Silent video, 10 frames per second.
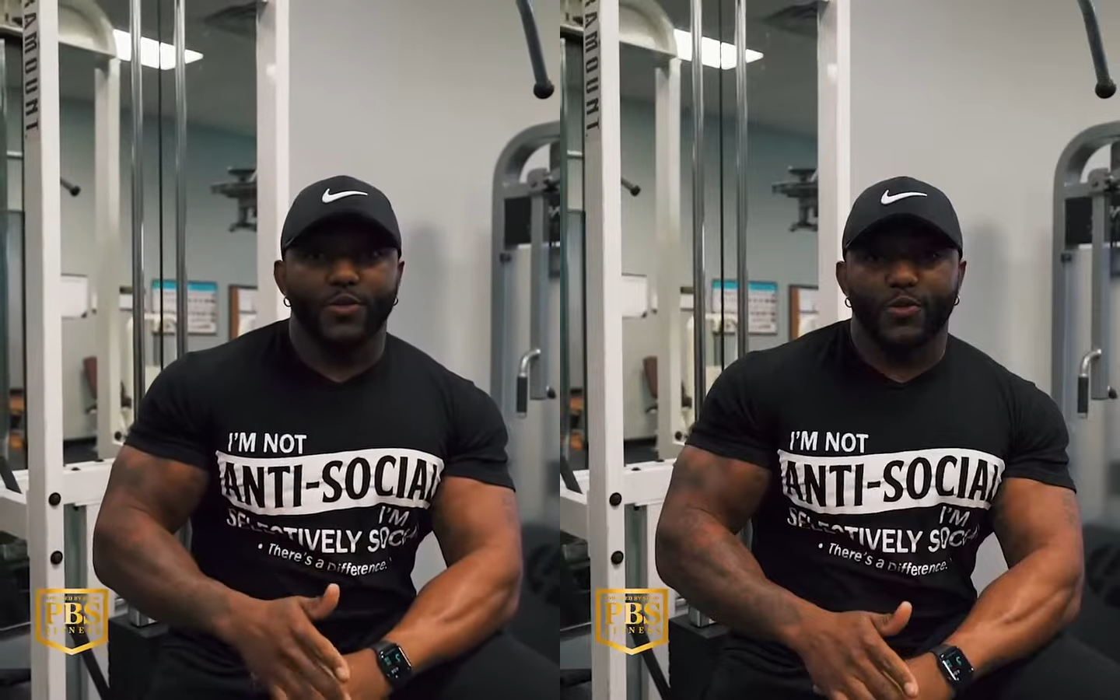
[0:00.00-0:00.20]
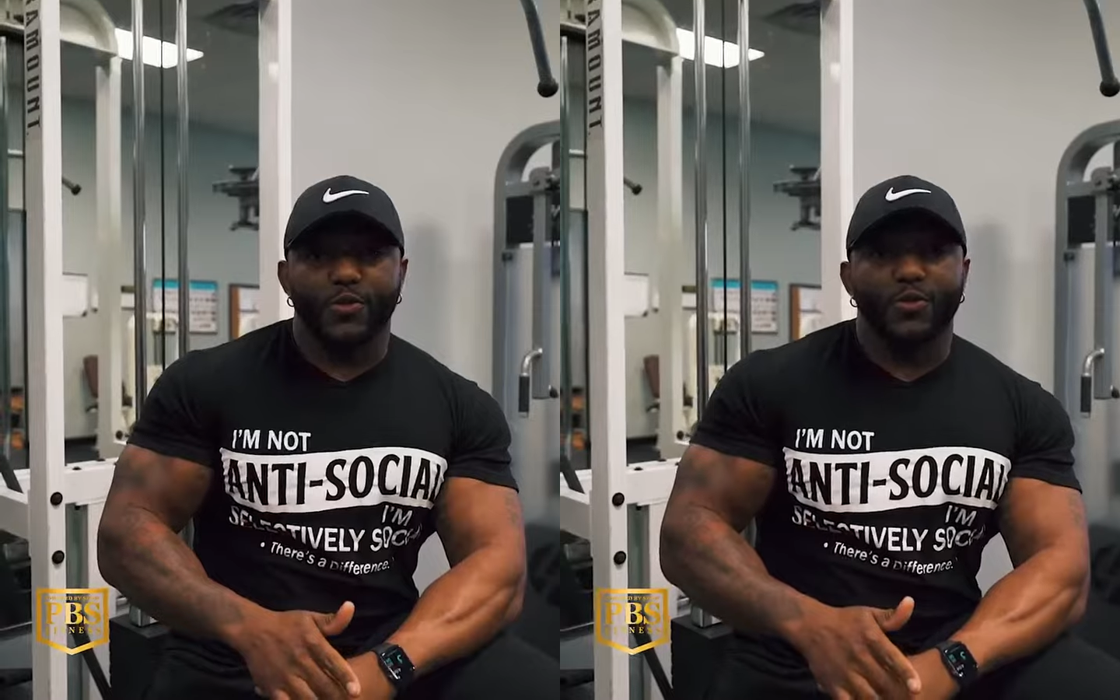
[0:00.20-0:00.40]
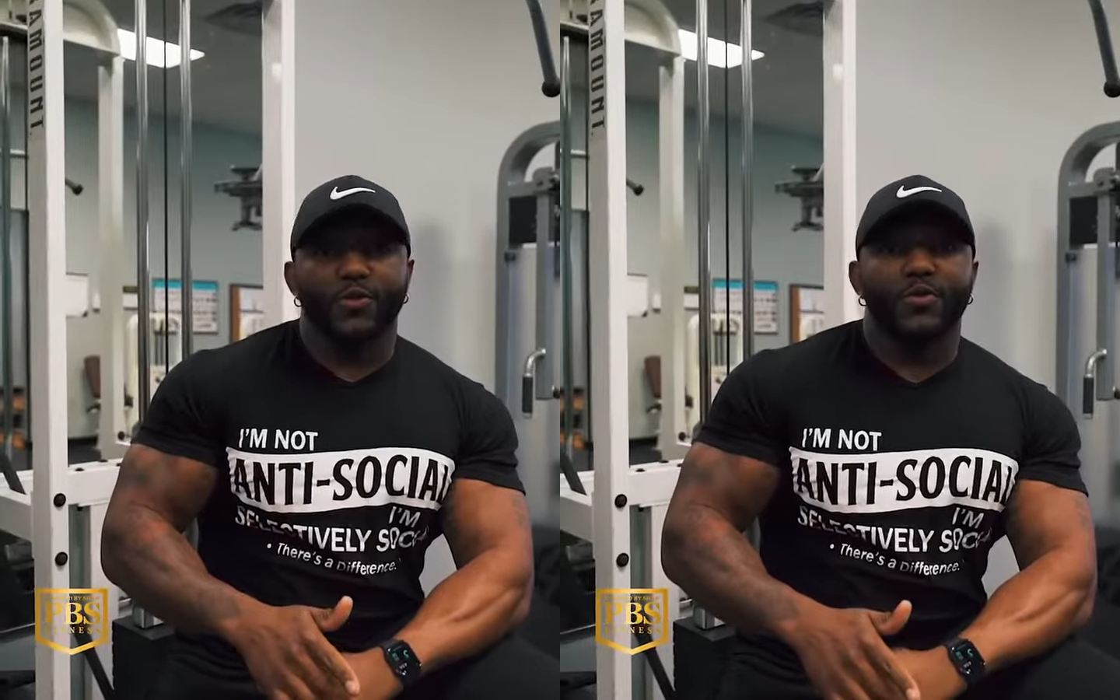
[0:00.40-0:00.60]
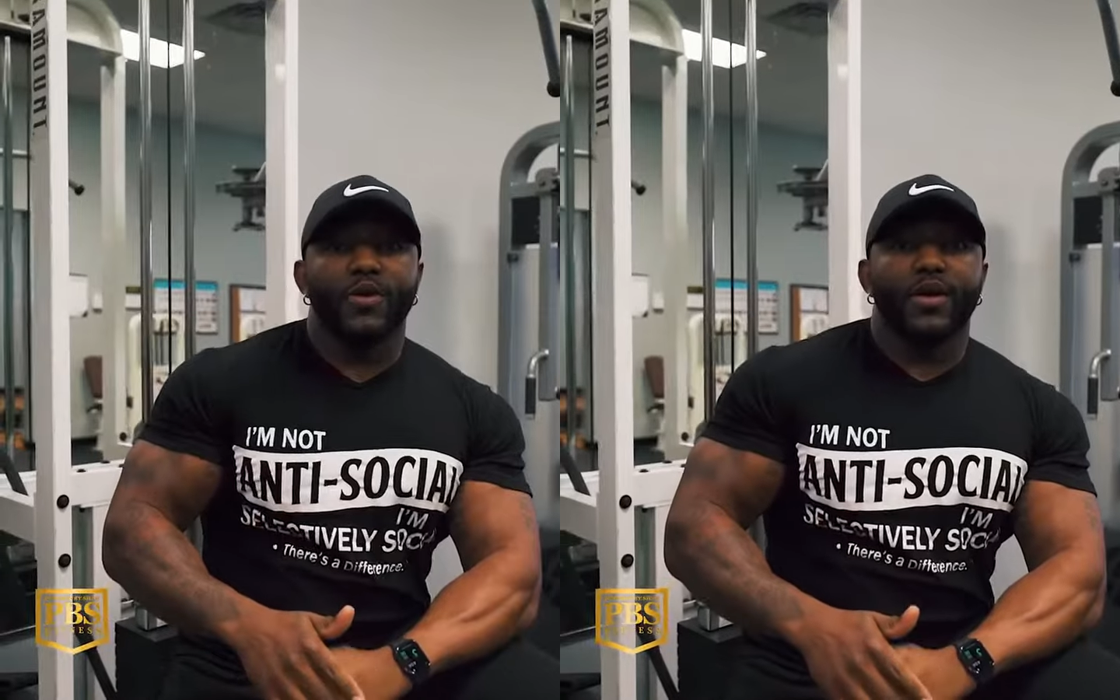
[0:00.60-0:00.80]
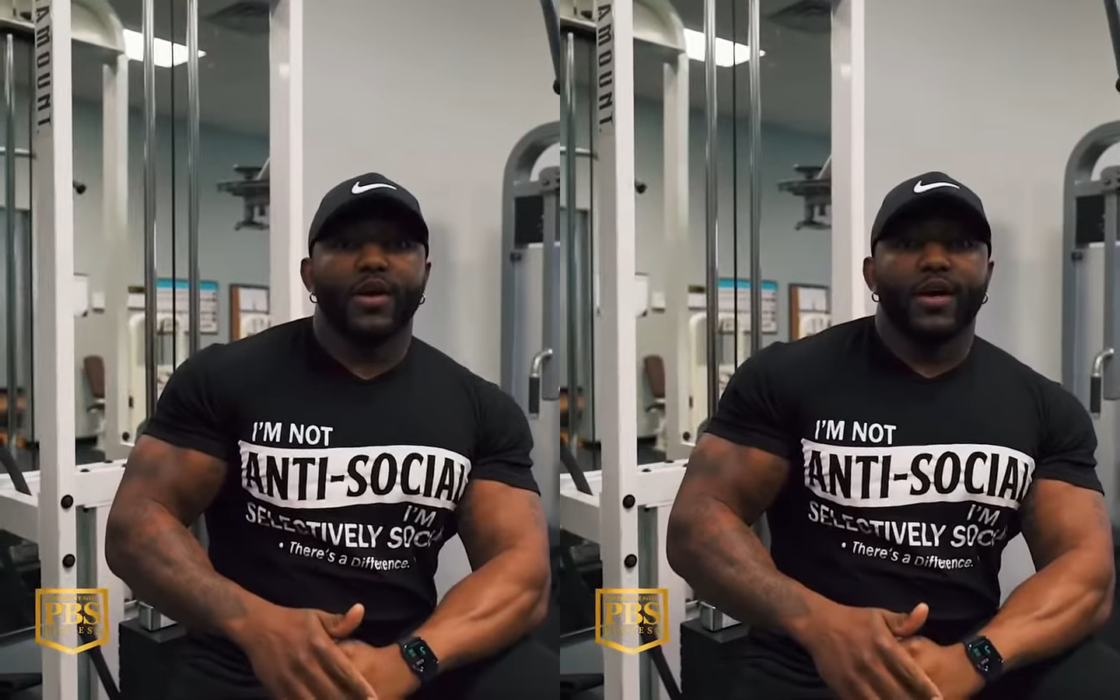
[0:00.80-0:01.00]

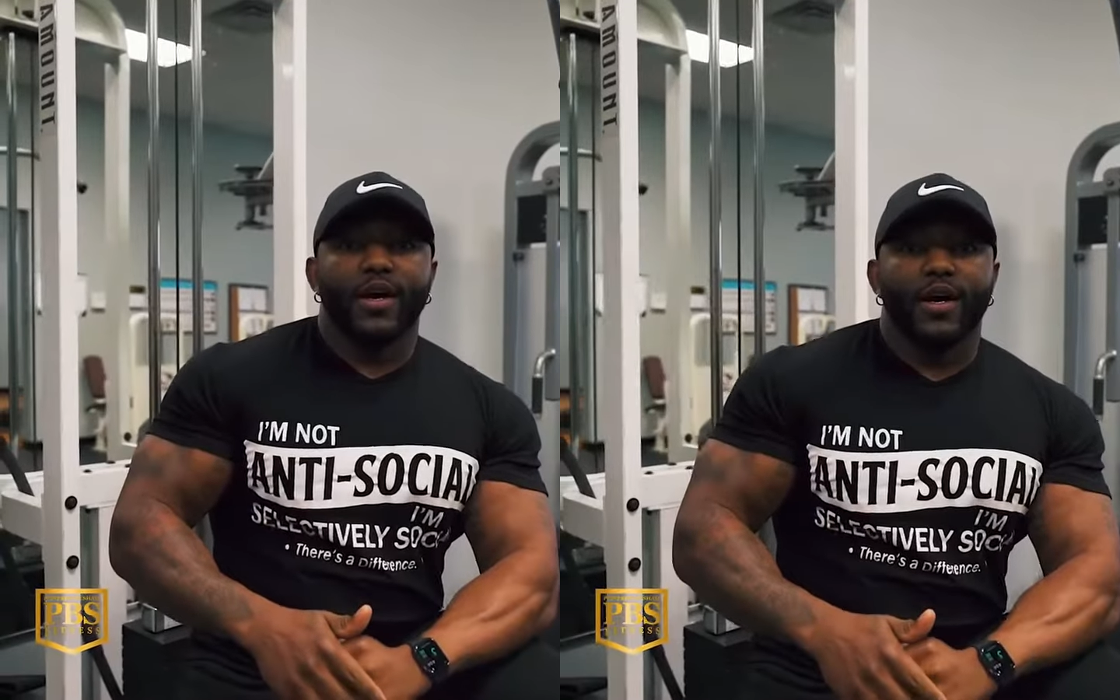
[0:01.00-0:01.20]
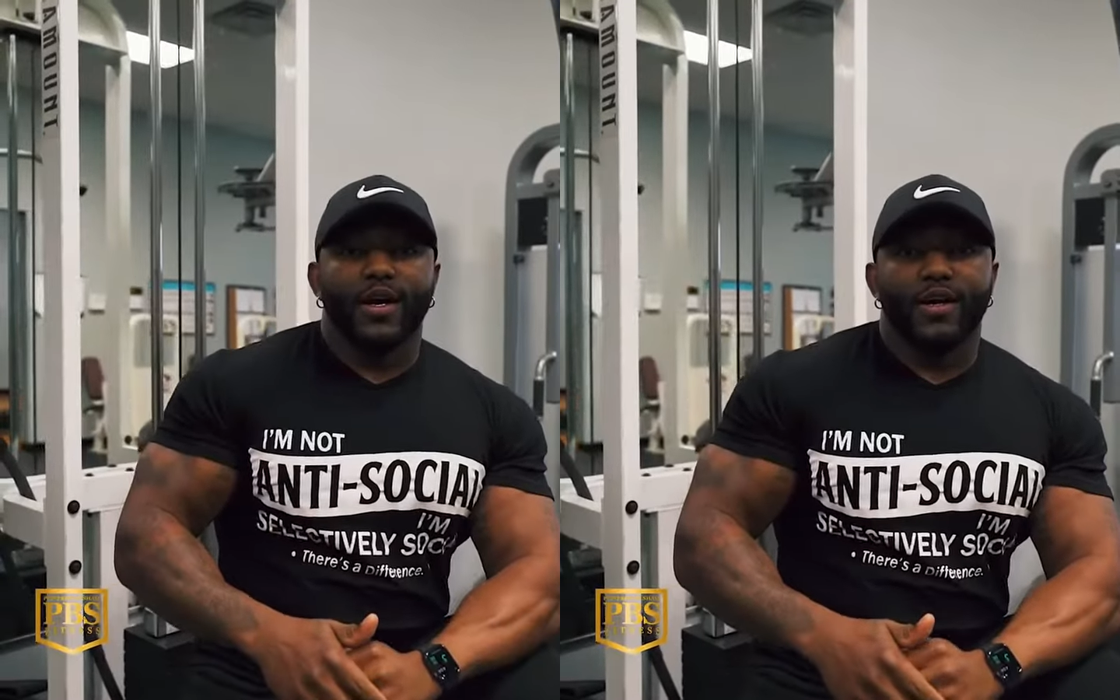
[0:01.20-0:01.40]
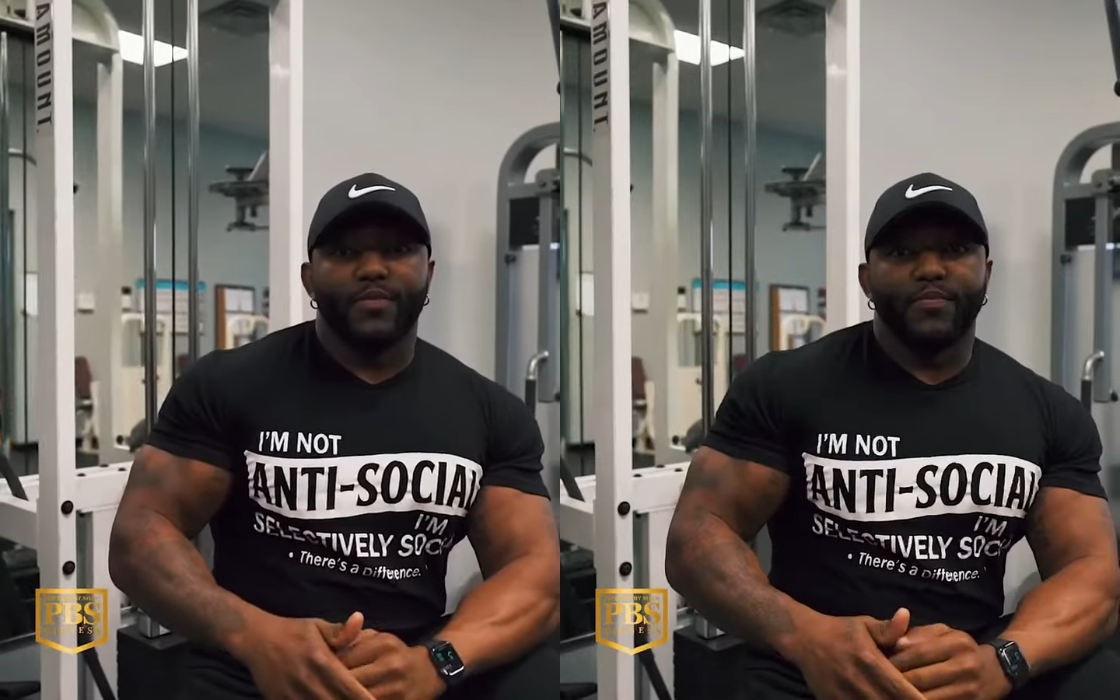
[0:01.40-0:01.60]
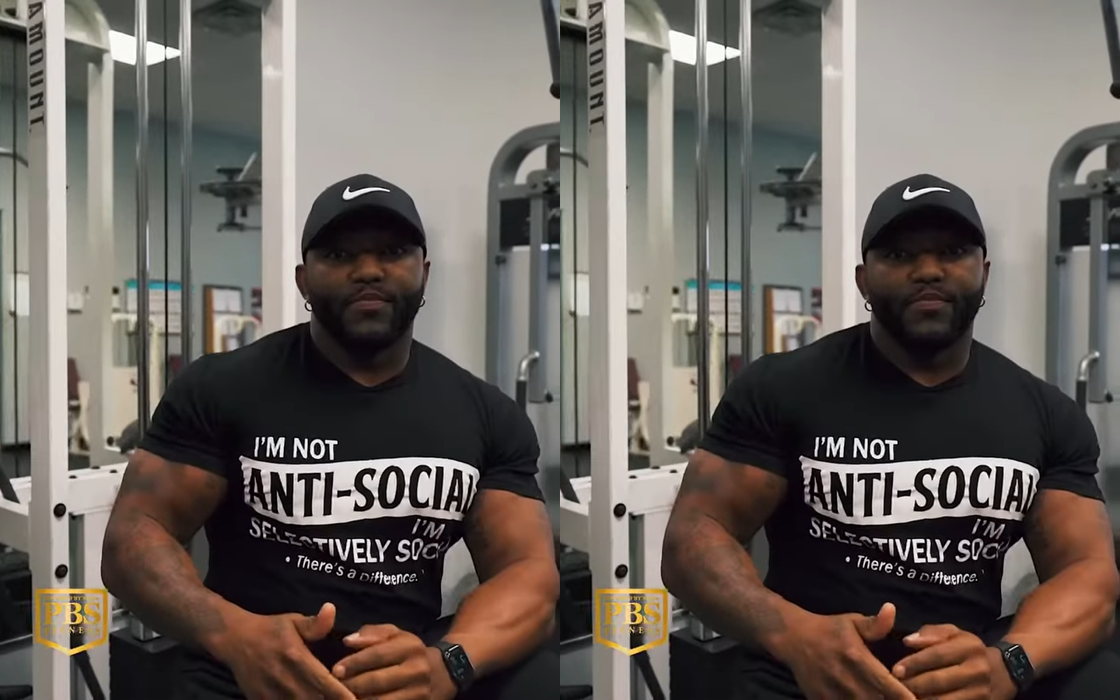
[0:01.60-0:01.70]
to